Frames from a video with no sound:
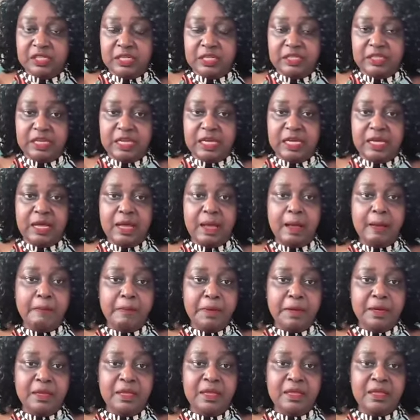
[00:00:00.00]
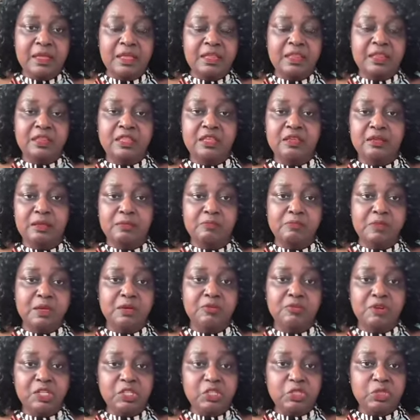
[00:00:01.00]
that are happening in the
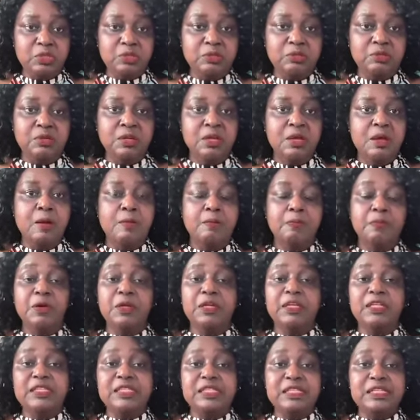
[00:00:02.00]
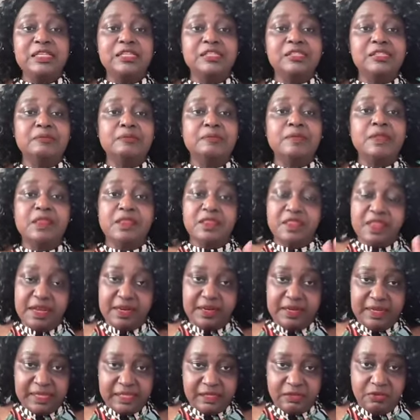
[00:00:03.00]
immigration policies.
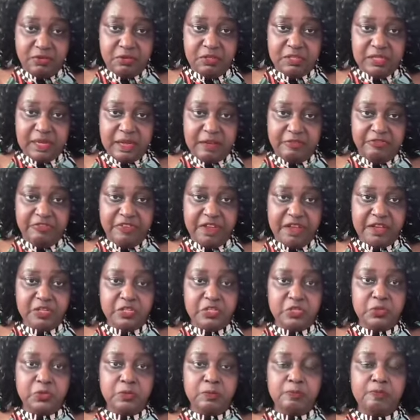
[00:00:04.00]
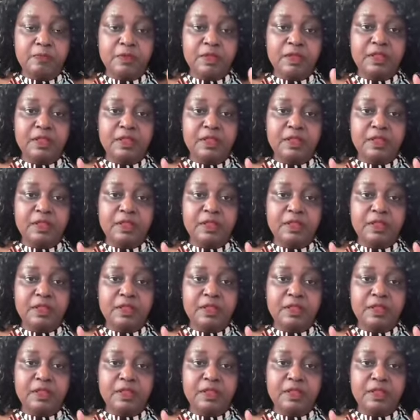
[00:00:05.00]
That does not affect you.